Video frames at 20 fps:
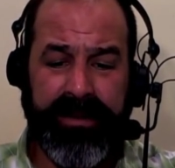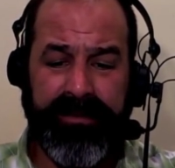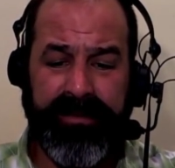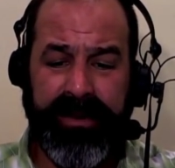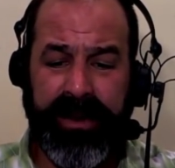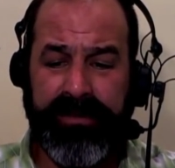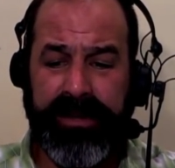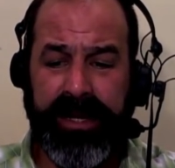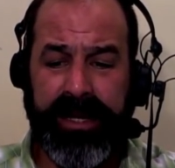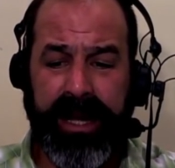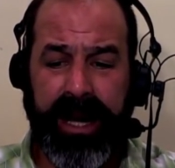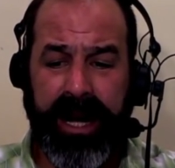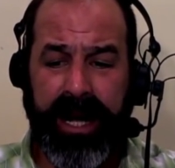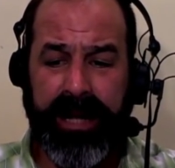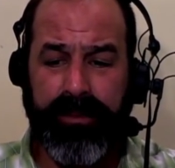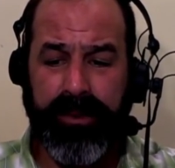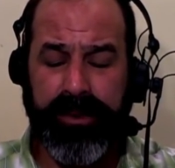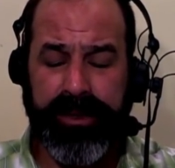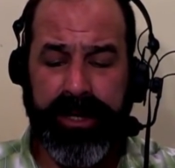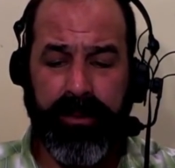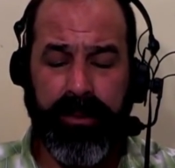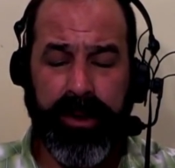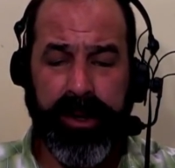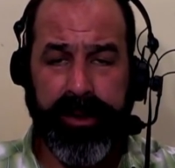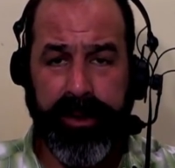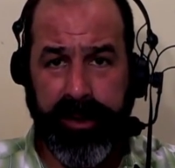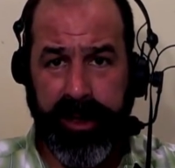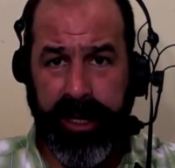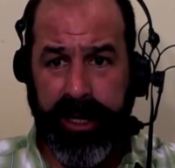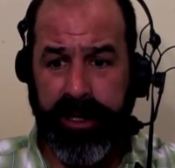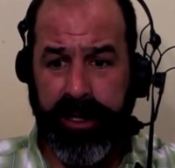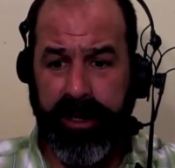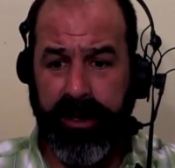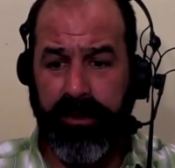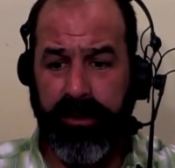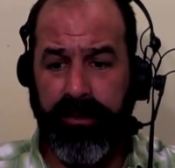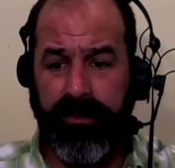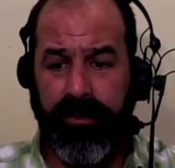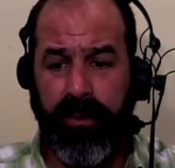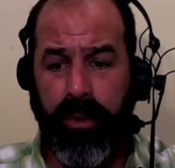59% running through the end of
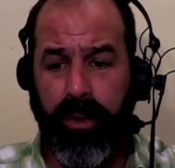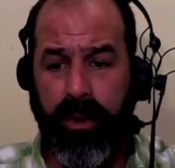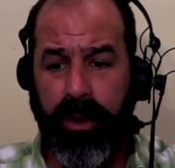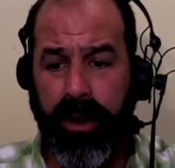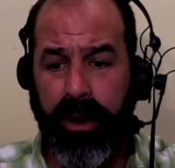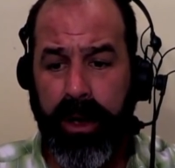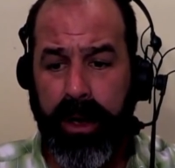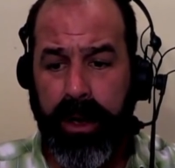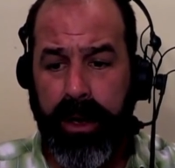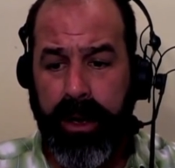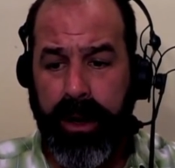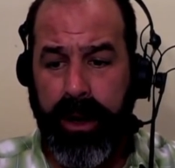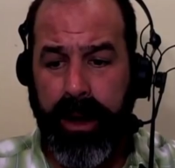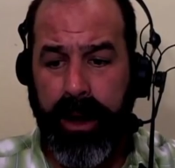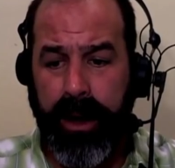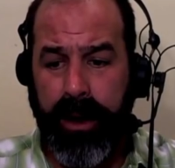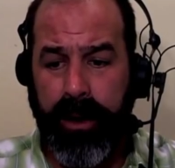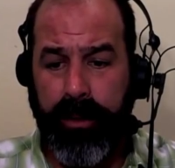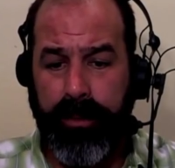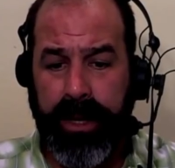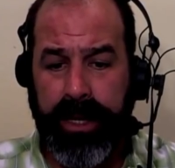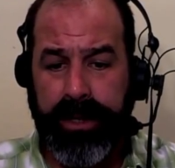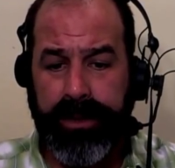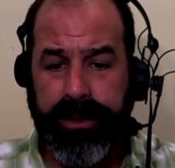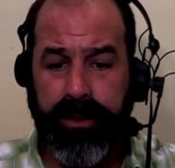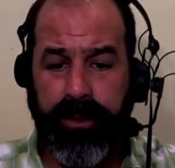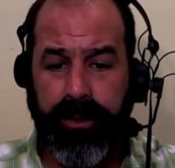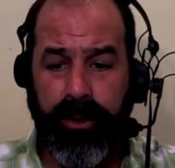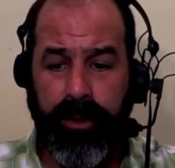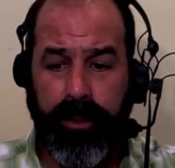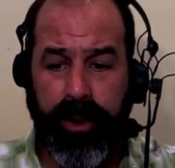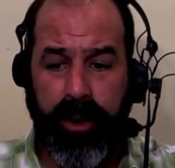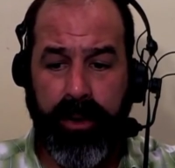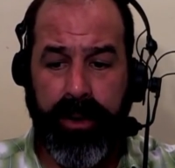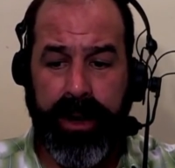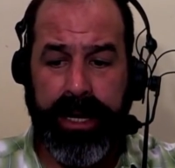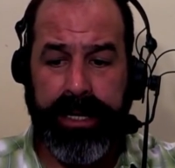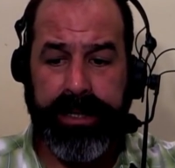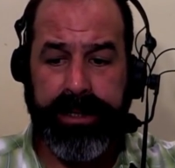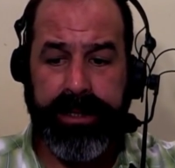Q4 um, is Chrome
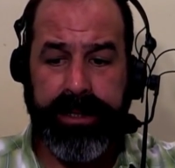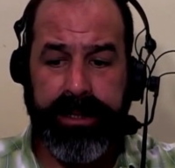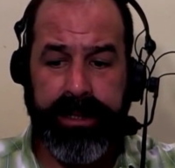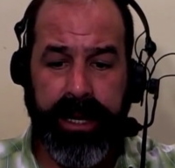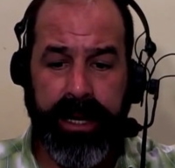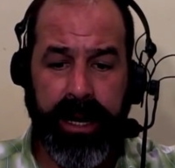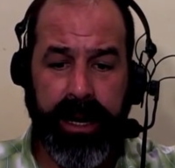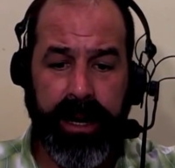OS.